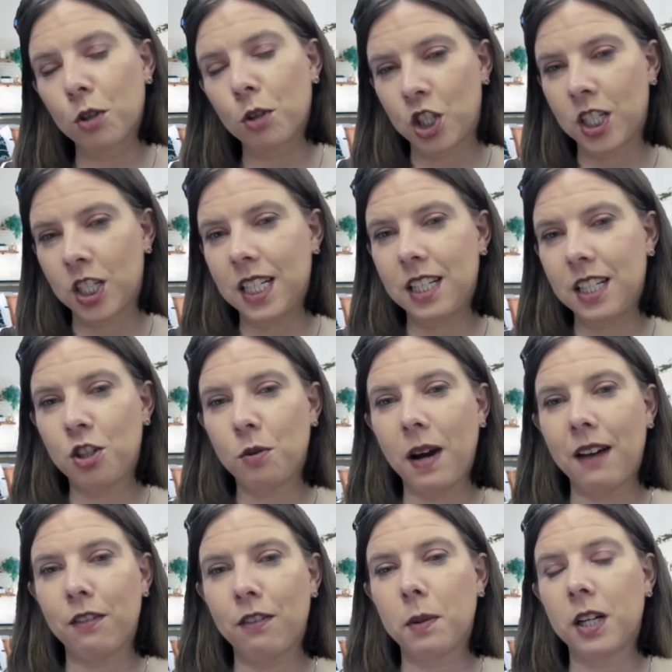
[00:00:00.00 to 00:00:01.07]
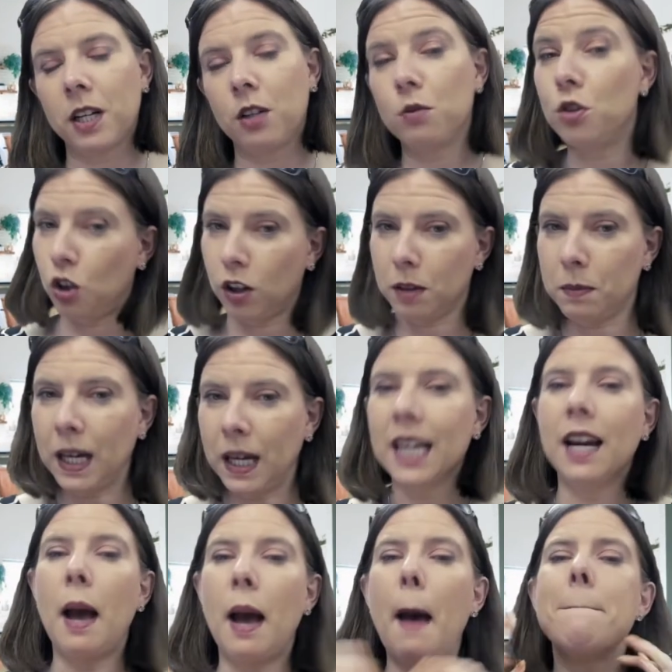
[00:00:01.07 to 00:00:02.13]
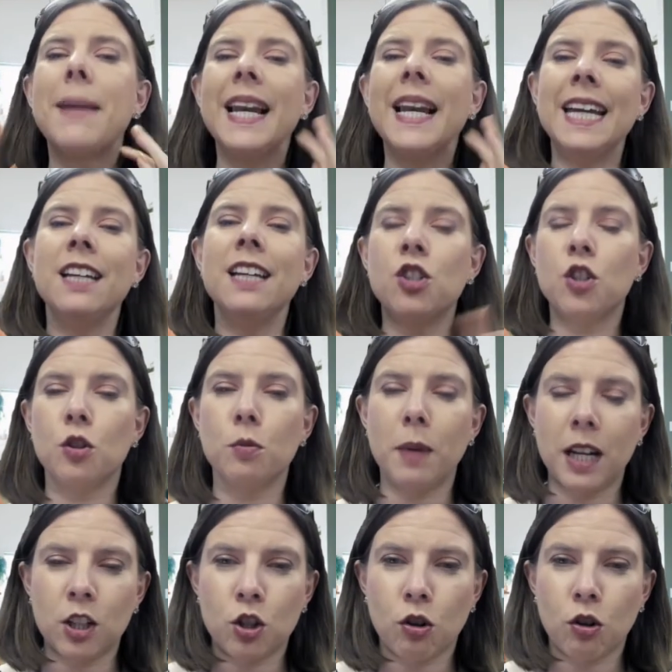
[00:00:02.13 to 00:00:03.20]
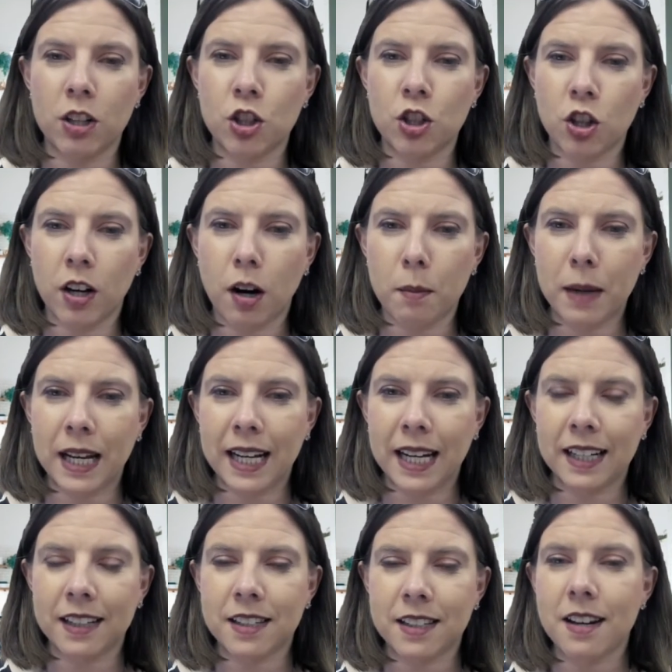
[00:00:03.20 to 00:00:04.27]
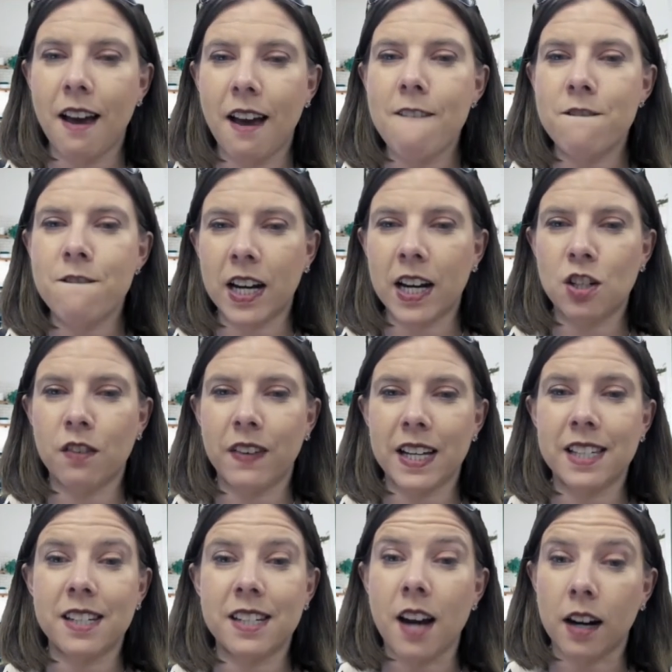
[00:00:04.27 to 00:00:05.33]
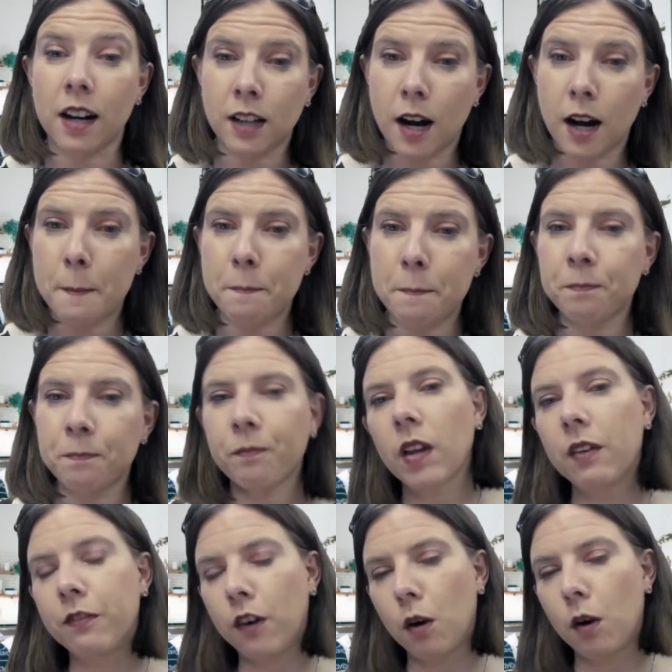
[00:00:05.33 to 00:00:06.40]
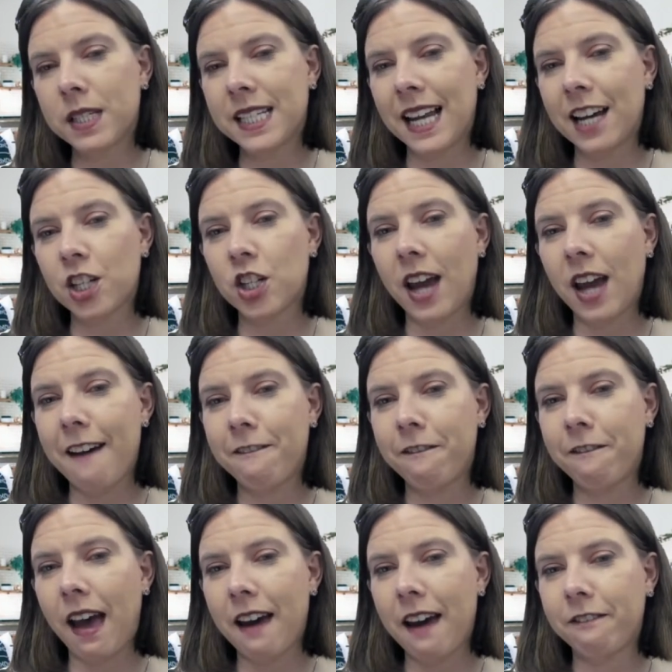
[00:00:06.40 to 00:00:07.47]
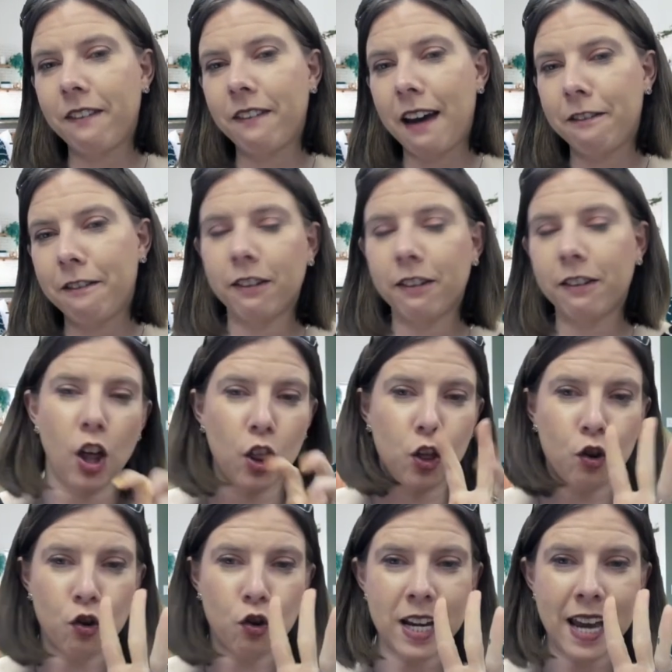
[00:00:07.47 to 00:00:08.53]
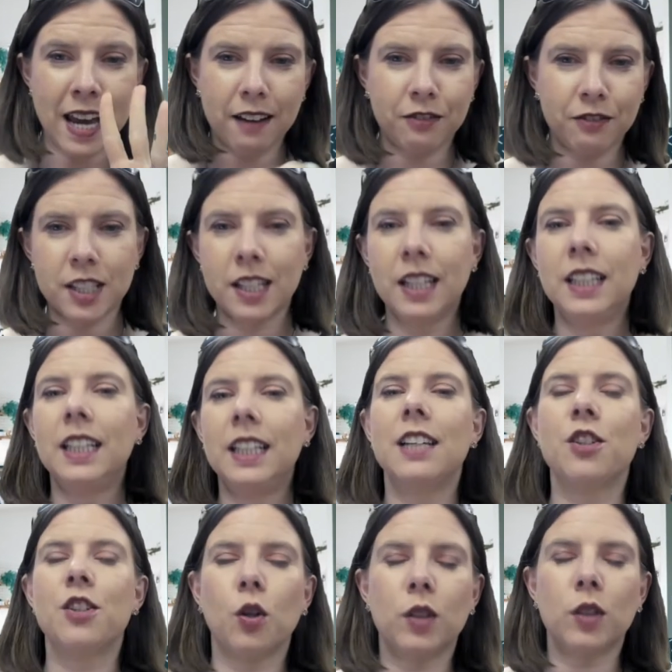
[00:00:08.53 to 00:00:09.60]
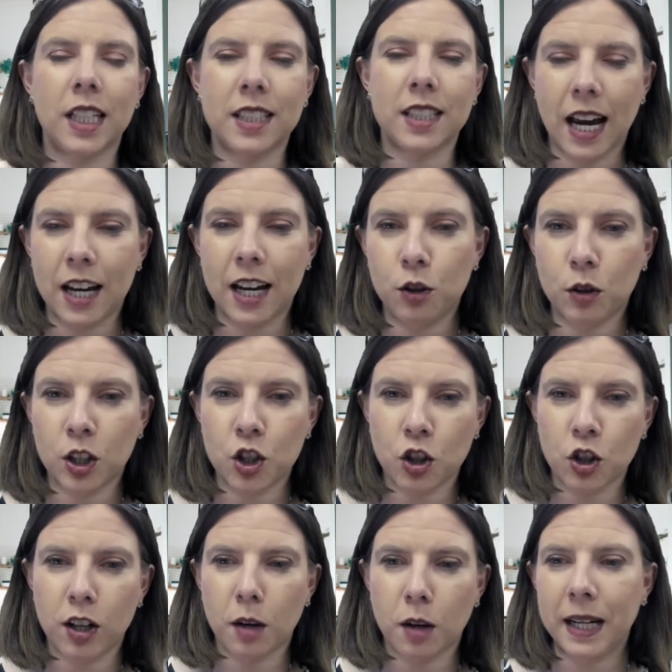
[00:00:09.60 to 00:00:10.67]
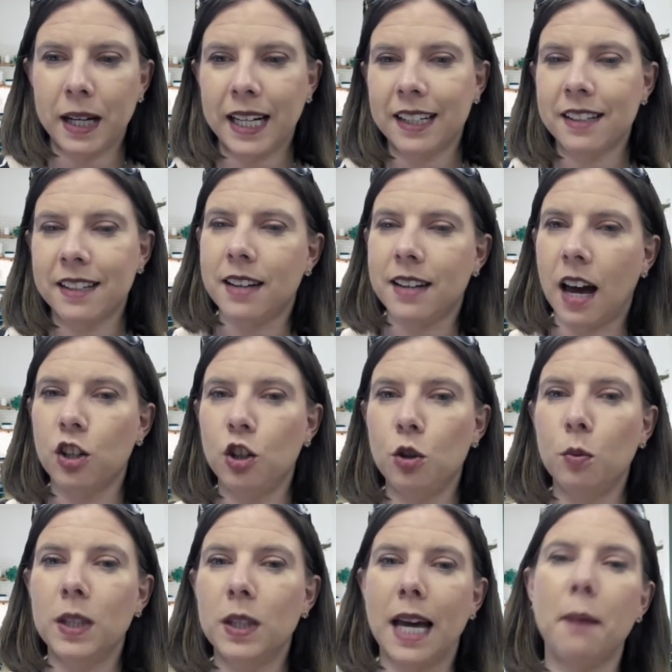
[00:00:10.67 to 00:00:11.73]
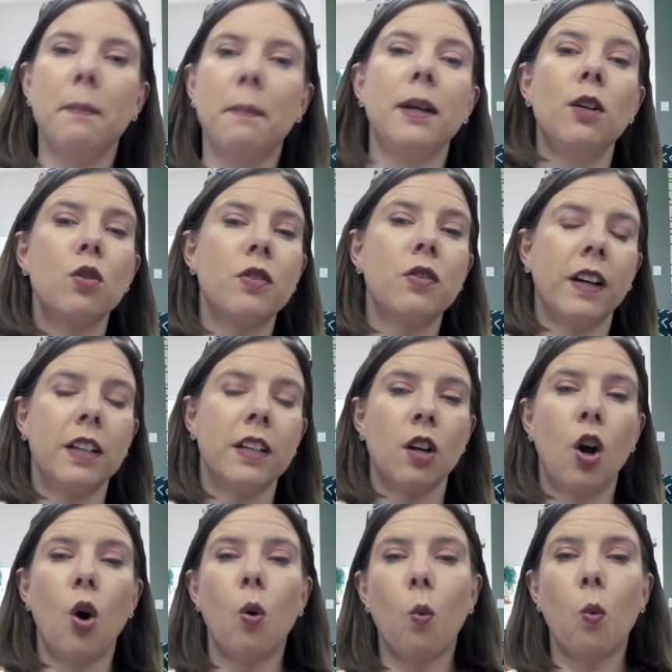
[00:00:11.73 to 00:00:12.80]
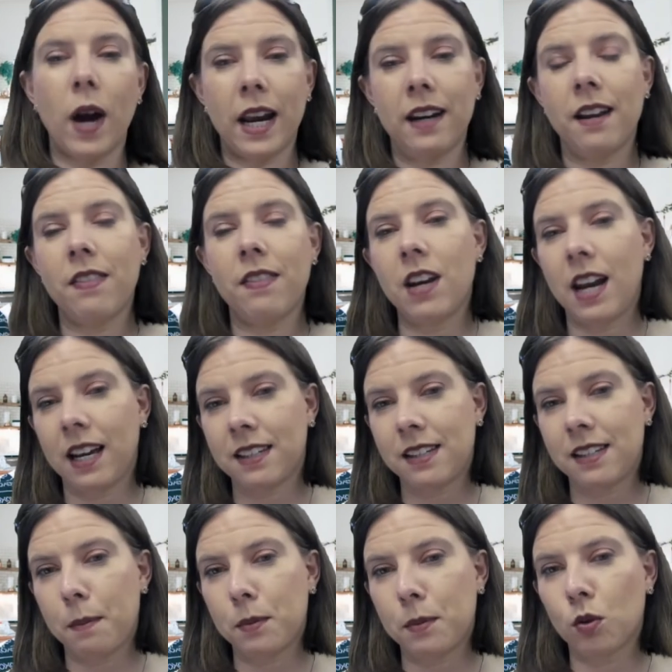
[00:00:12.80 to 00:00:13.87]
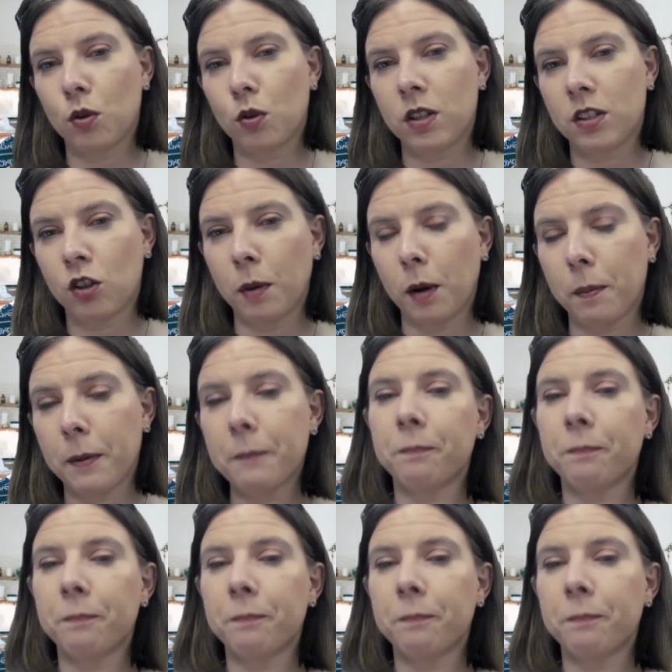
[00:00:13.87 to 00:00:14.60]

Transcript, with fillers: much indeed to everybody who's joined me. Please do make sure and join our mailing list, vectorvest.com forward slash F F F three Fs, so that uh, you can join our mailing list and you will then be notified when the next episode is coming.